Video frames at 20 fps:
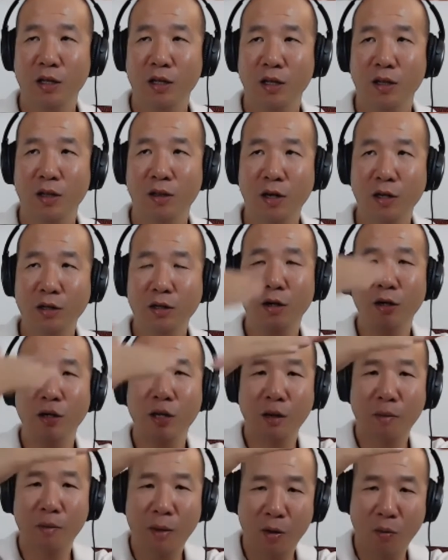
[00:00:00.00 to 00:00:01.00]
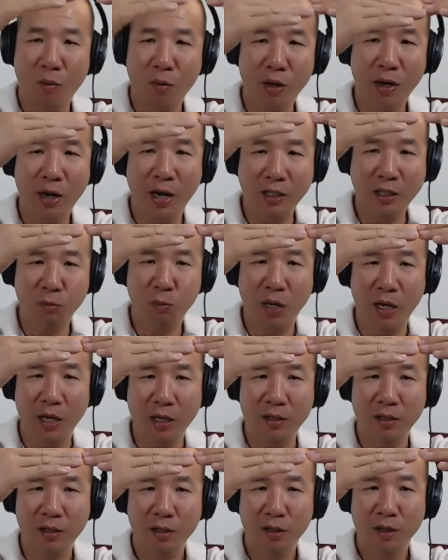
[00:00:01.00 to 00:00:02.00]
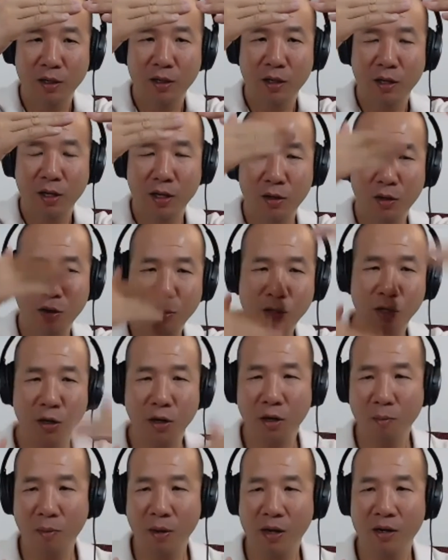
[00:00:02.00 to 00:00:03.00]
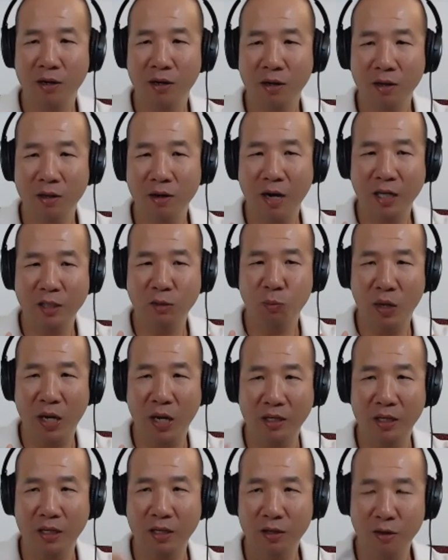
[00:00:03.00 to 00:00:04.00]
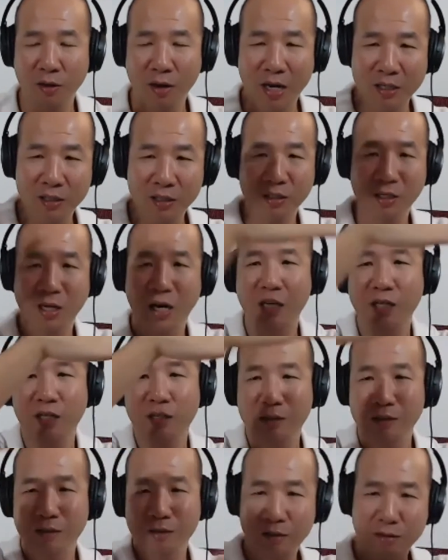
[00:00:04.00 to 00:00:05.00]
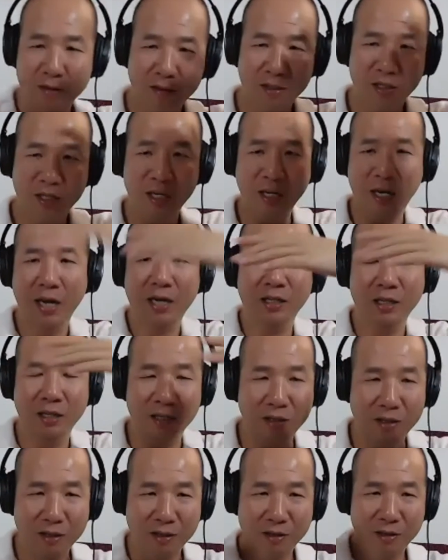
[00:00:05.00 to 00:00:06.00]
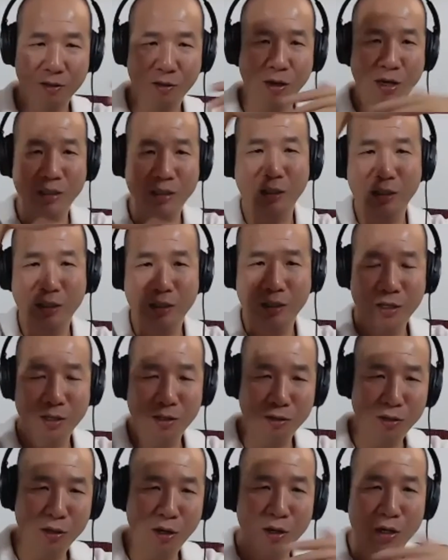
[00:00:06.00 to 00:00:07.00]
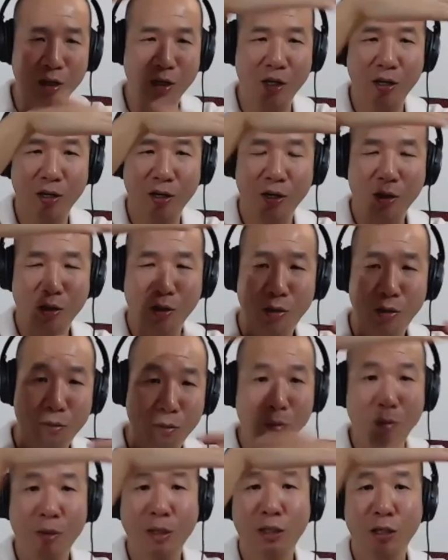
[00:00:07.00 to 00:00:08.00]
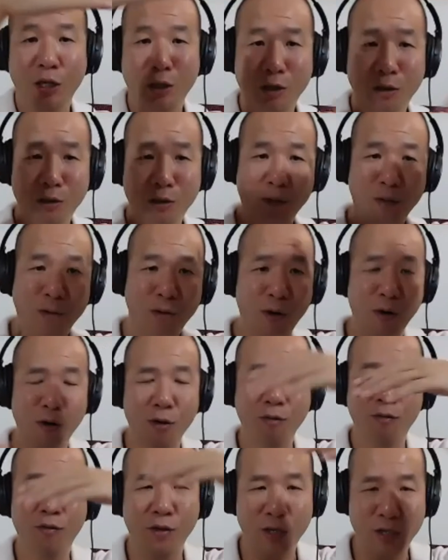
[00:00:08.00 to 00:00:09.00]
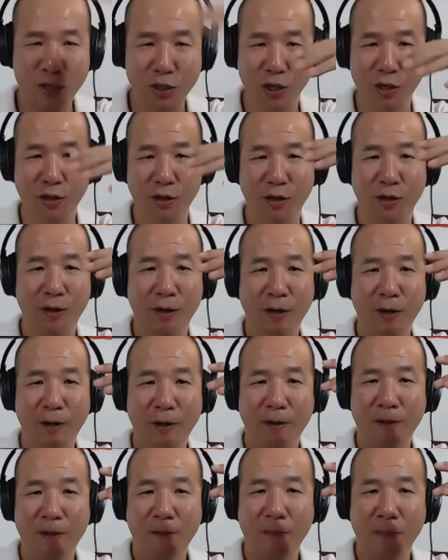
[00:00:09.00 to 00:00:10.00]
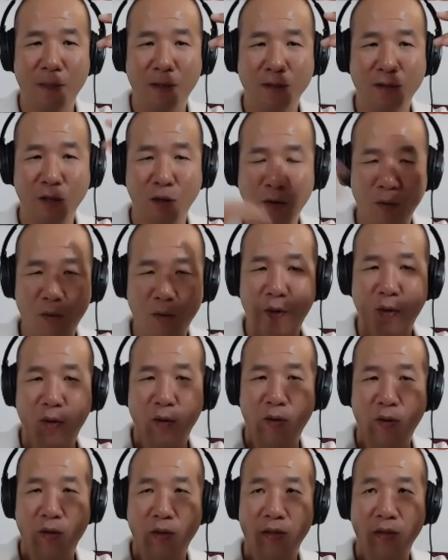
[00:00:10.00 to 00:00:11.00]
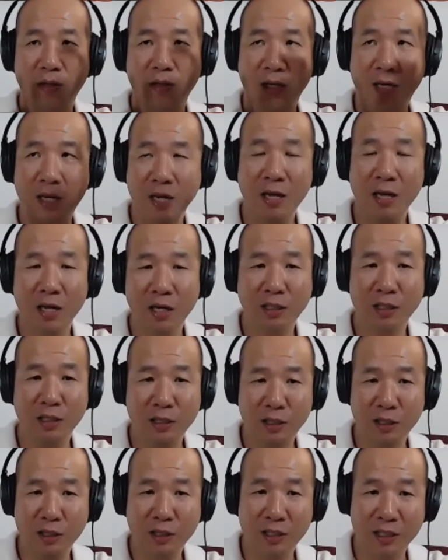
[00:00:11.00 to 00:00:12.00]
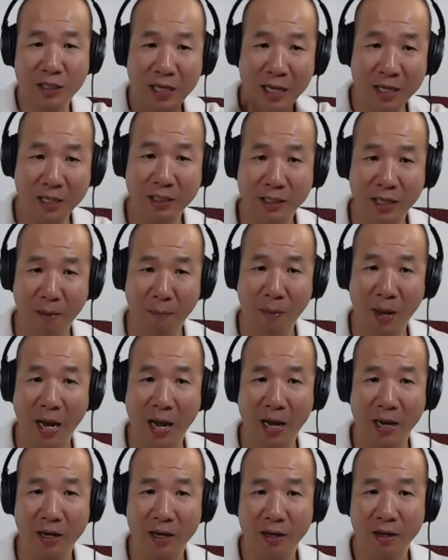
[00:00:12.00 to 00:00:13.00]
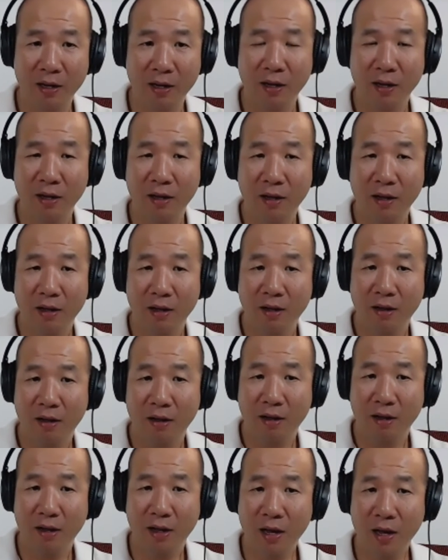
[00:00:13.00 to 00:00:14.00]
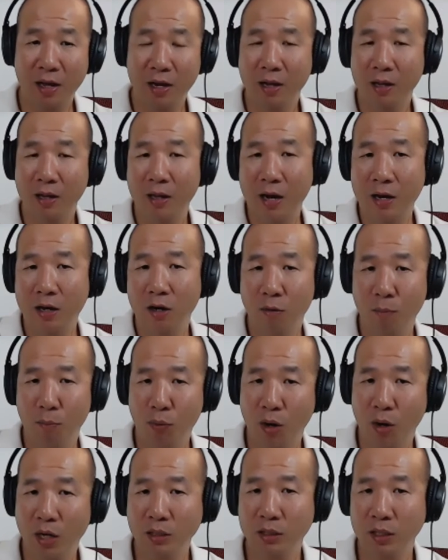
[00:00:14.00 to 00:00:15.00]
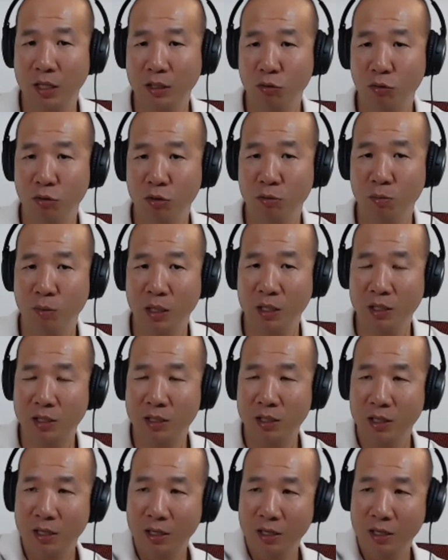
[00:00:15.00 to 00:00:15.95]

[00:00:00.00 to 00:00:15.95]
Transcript: they're talking about one aspect and you're talking about another aspect, and you're actually not connected. You're actually talking through each other or over each other. So the key is just to take a step back and align on process, which means